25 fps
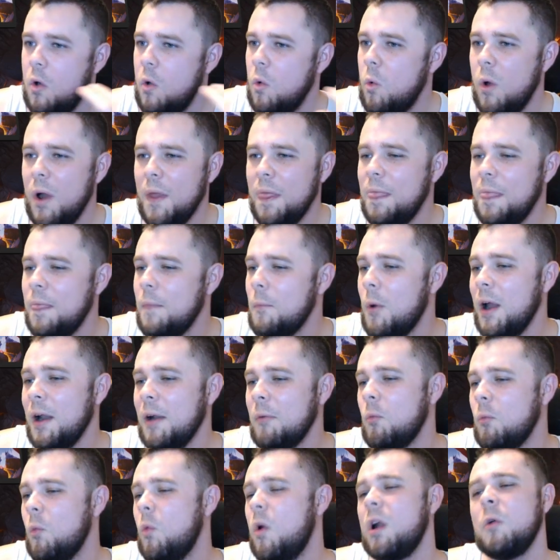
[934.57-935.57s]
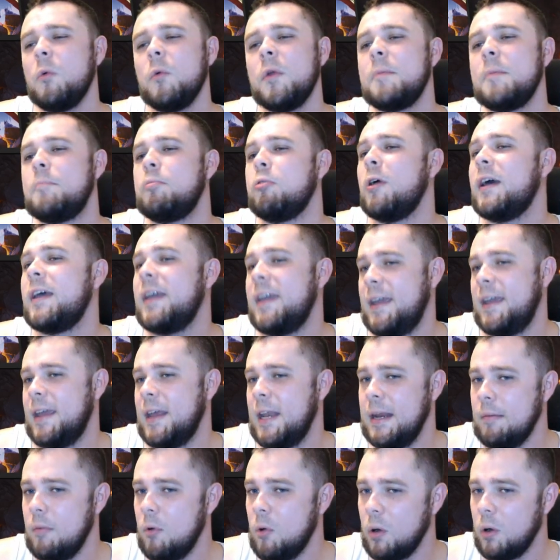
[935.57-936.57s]
What are we playing
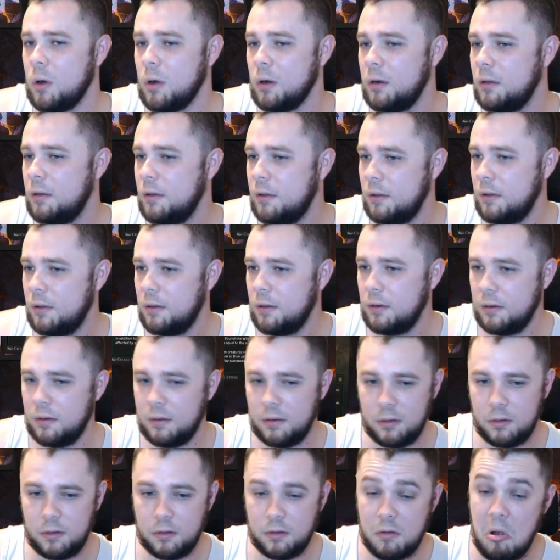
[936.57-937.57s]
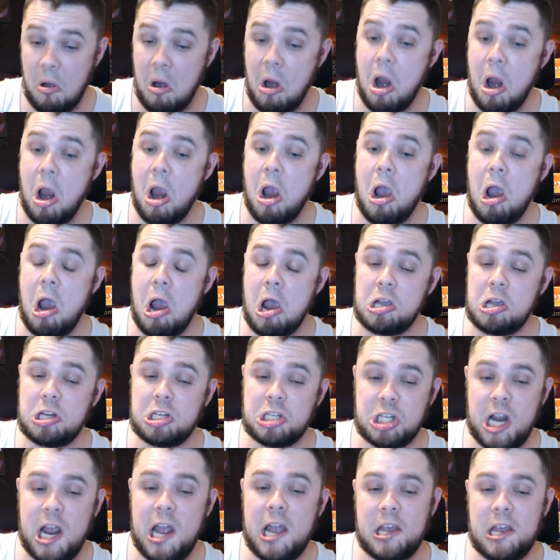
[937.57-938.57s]
anymore?
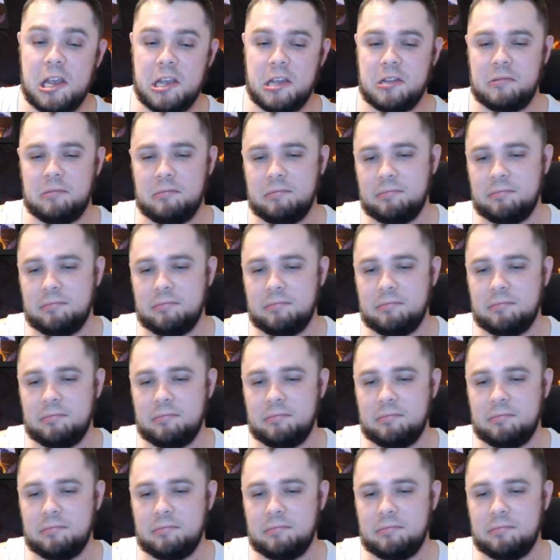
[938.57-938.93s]
Ashaya.